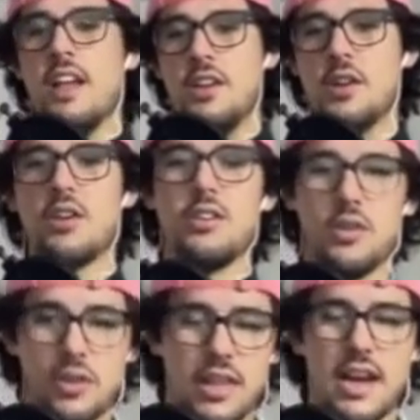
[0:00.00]

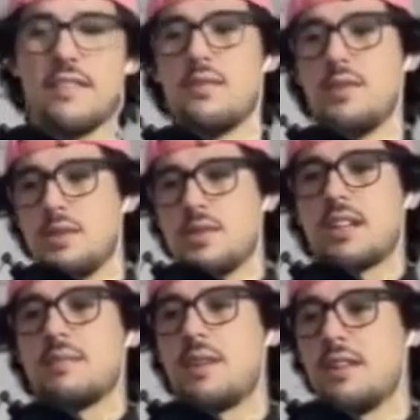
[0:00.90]
your life and we do talk
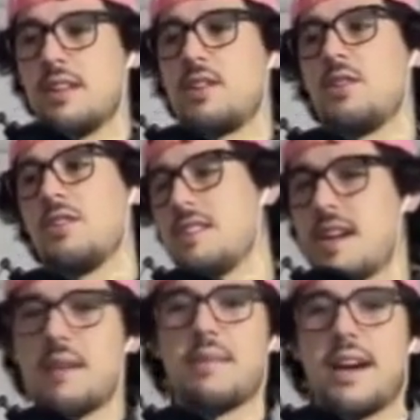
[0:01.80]
about like your
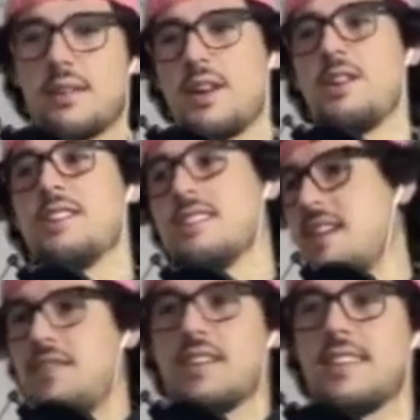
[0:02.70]
design background and
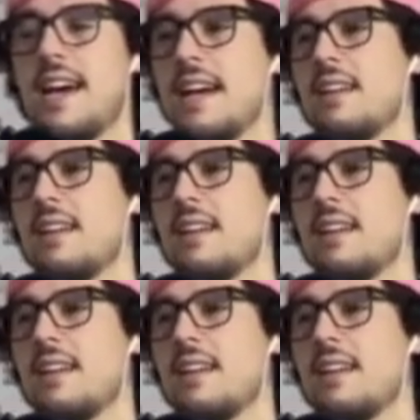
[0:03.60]
stuff like that.